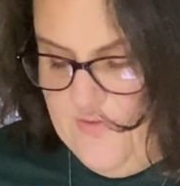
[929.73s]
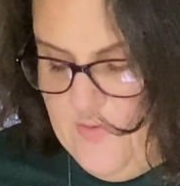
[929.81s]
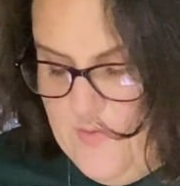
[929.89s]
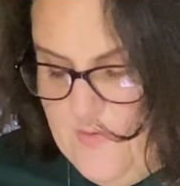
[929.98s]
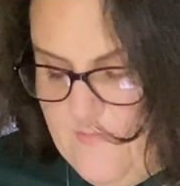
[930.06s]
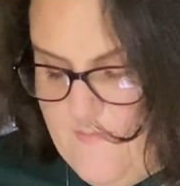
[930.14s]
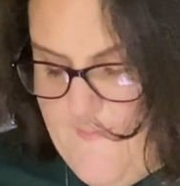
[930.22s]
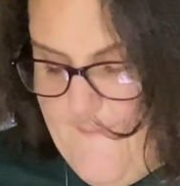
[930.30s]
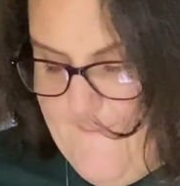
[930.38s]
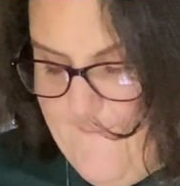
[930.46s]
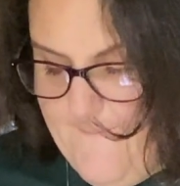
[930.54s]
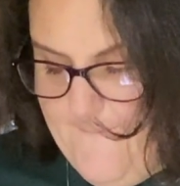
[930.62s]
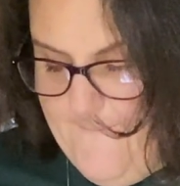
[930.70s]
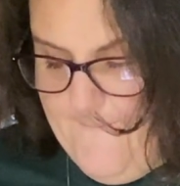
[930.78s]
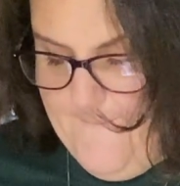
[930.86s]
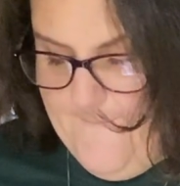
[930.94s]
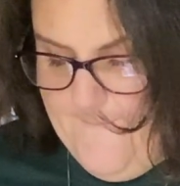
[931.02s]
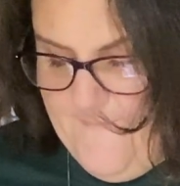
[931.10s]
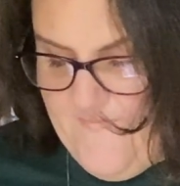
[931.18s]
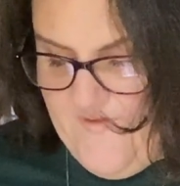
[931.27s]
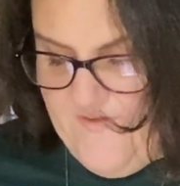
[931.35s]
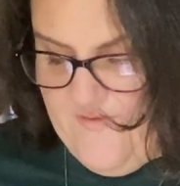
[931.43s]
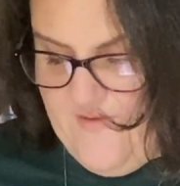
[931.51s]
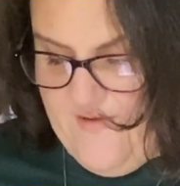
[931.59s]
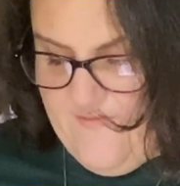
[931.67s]
show up. If I
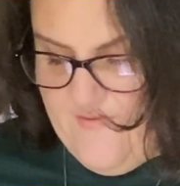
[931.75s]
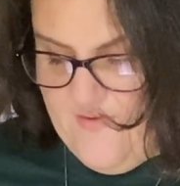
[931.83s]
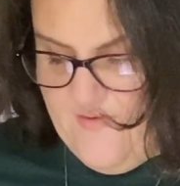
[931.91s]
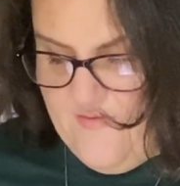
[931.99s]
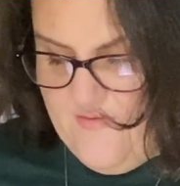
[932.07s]
still have it.